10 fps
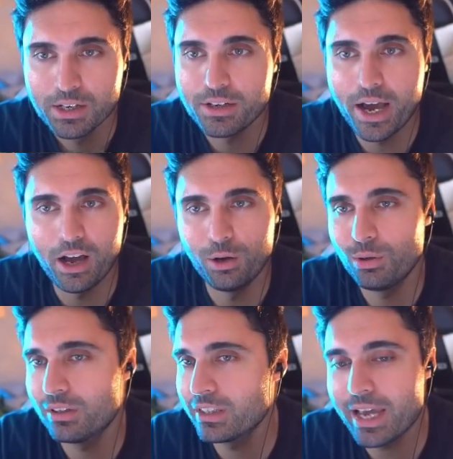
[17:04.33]

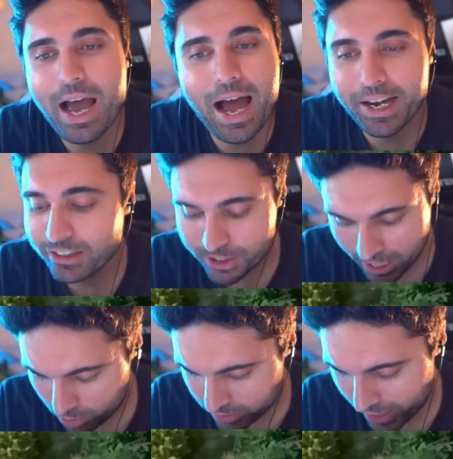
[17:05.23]
Now, yeah, I
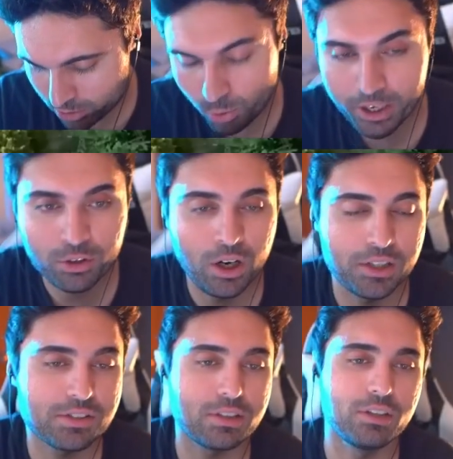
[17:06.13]
doubt that, quite
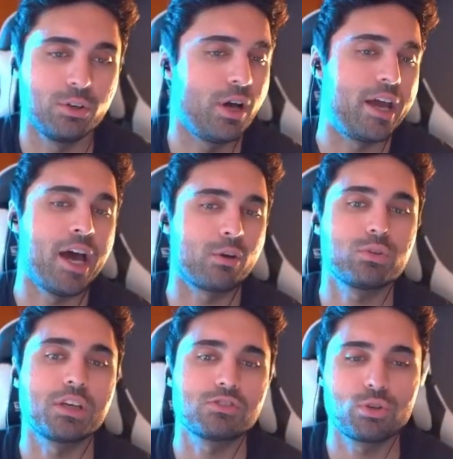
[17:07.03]
honestly, though. I don't
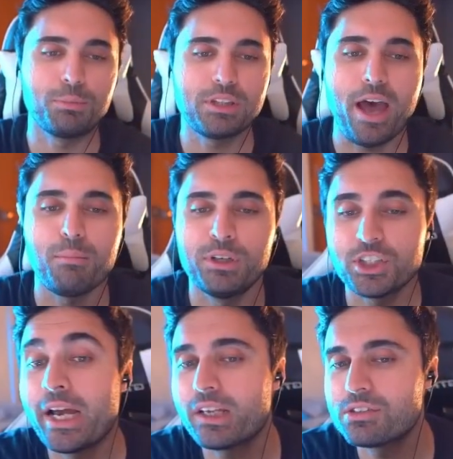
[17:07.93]
think it's gonna be that much.
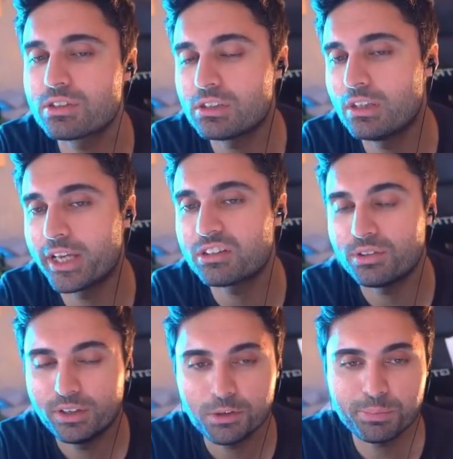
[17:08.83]
I can see like
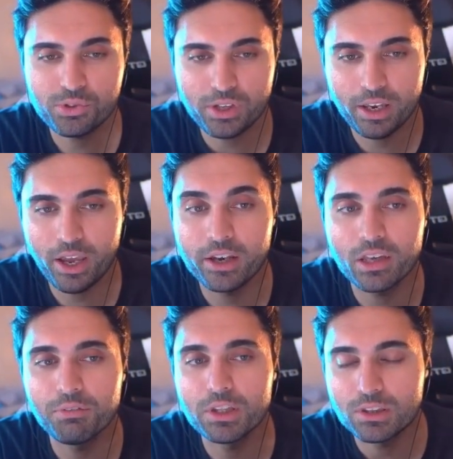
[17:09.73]
30%, and
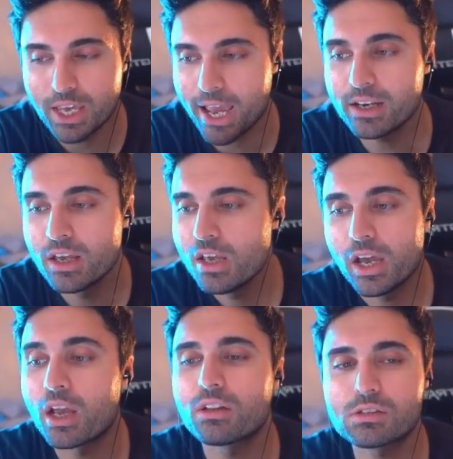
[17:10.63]
even then,
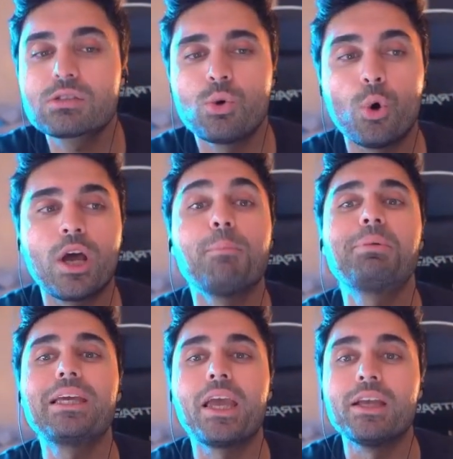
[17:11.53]
it's gonna
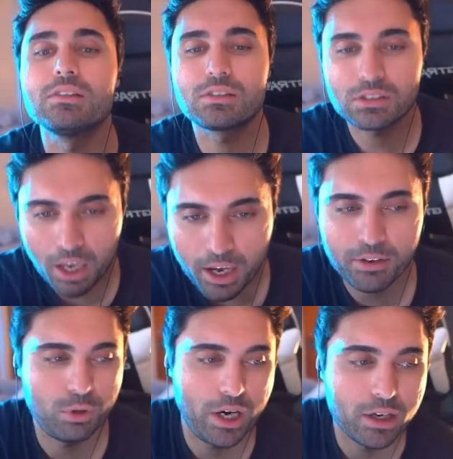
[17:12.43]
be
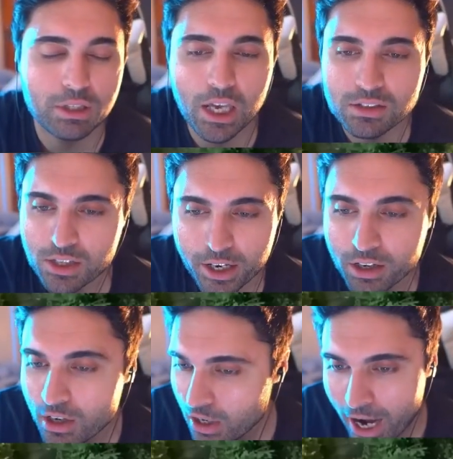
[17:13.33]
insane, right? Because
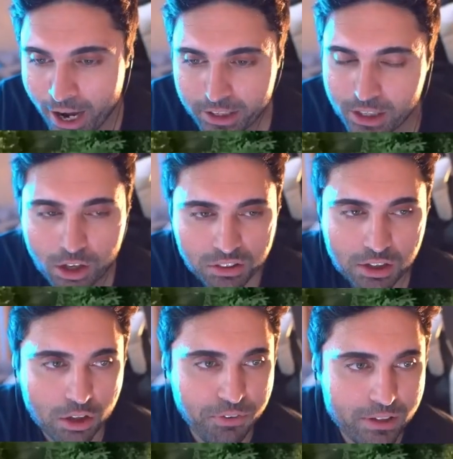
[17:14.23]
I cannot
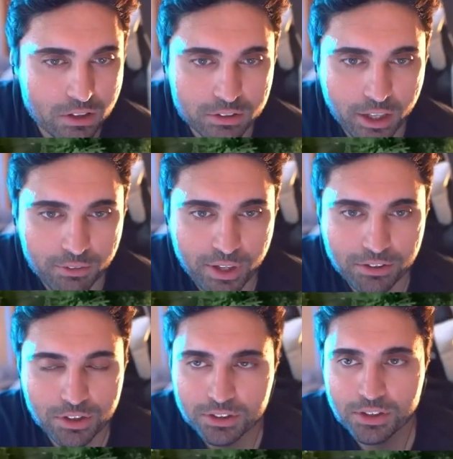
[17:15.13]
think of any other game that
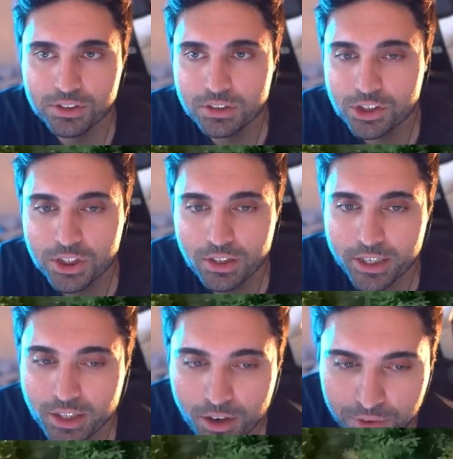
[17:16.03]
does shit
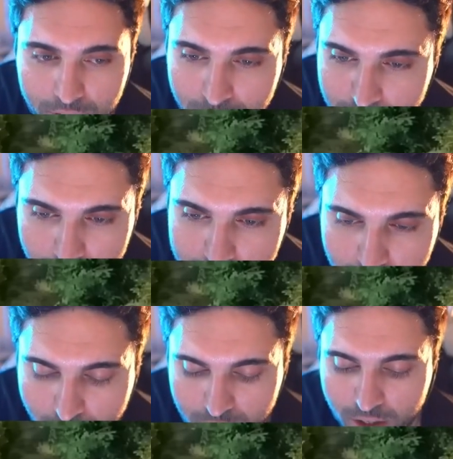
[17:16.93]
like that, right? Like, there
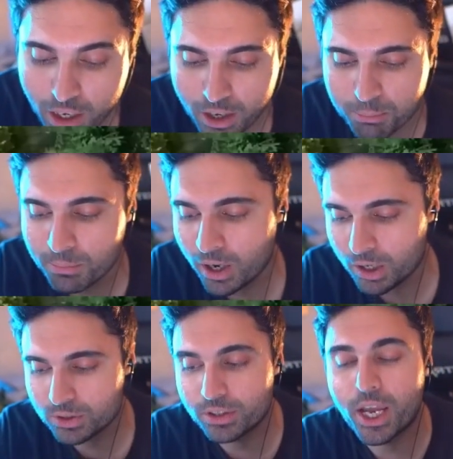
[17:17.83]
isn't any game
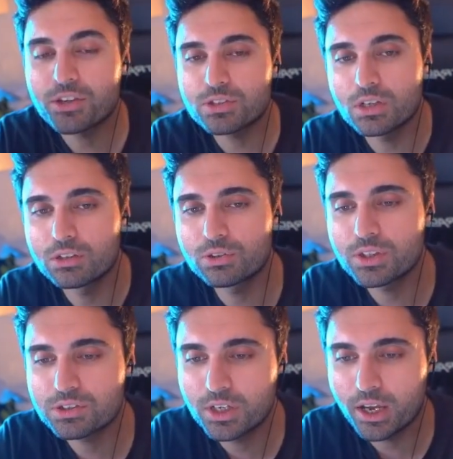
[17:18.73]
out there, and still to
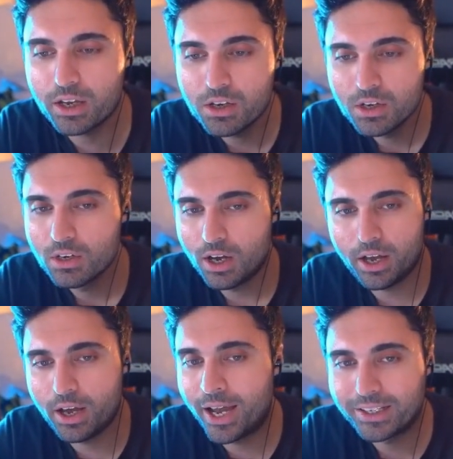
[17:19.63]
this day,
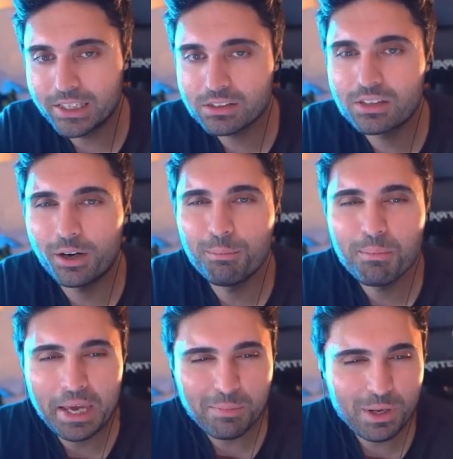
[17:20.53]
I guess there
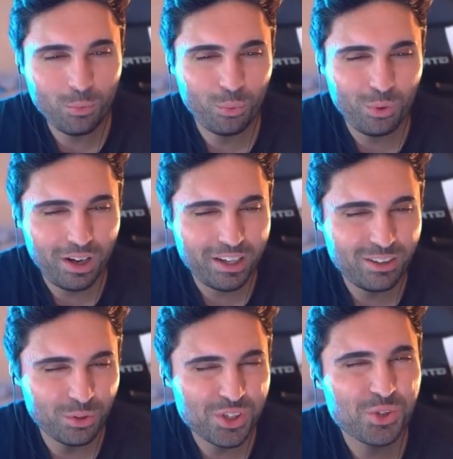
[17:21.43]
may be one
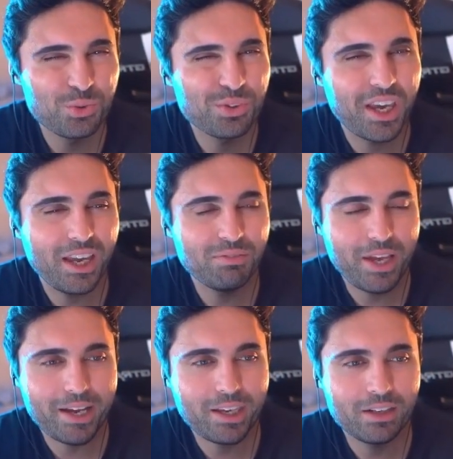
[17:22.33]
or two games
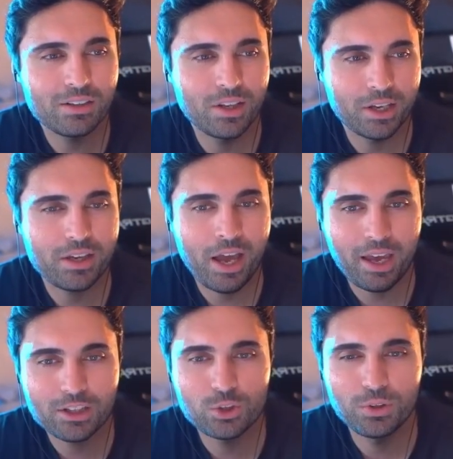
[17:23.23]
that can, like,
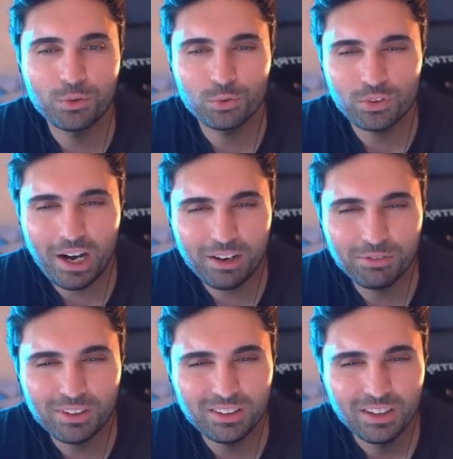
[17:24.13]
actually
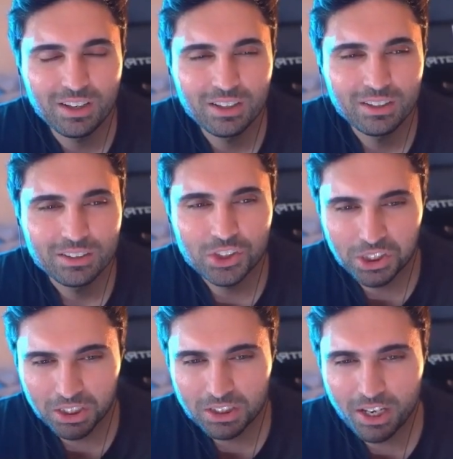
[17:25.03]
rival
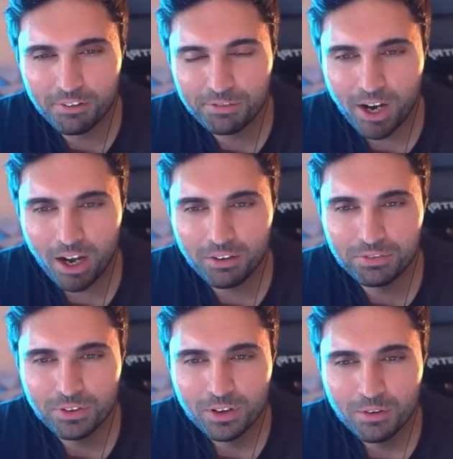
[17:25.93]
GTA
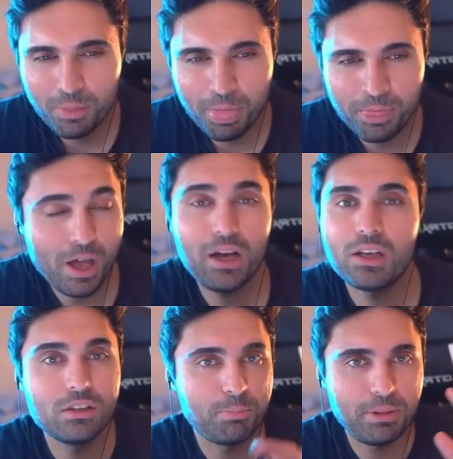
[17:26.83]
5. Not
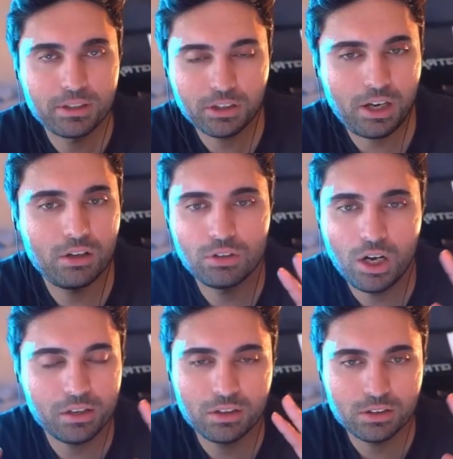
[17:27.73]
in the player count,
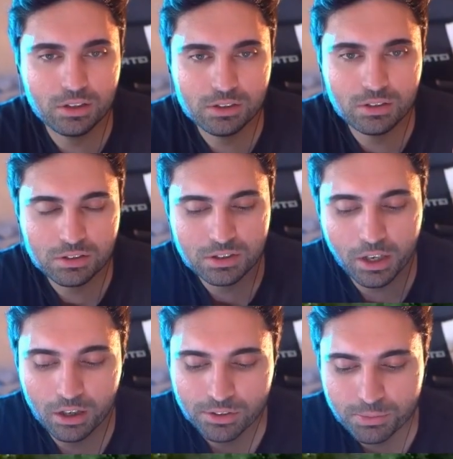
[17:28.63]
not in the
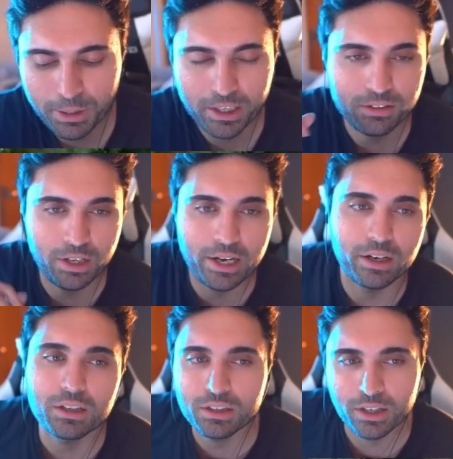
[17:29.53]
sales, but
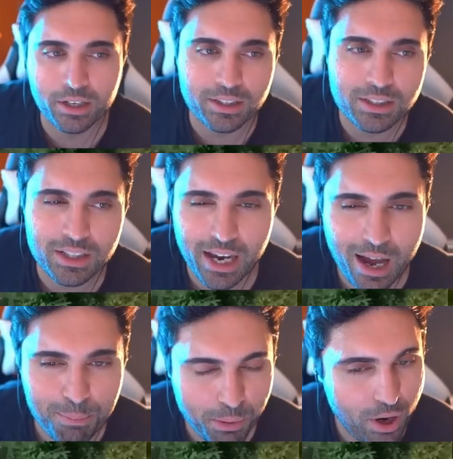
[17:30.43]
like
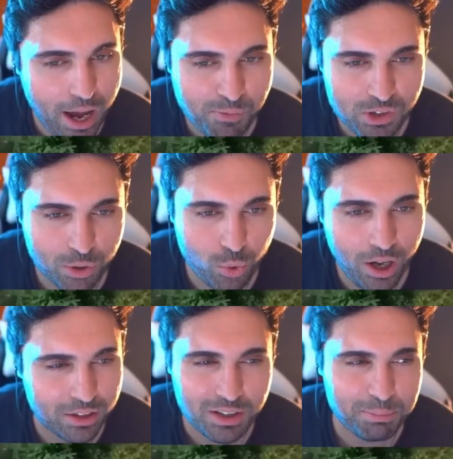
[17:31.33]
yeah, perhaps the quality.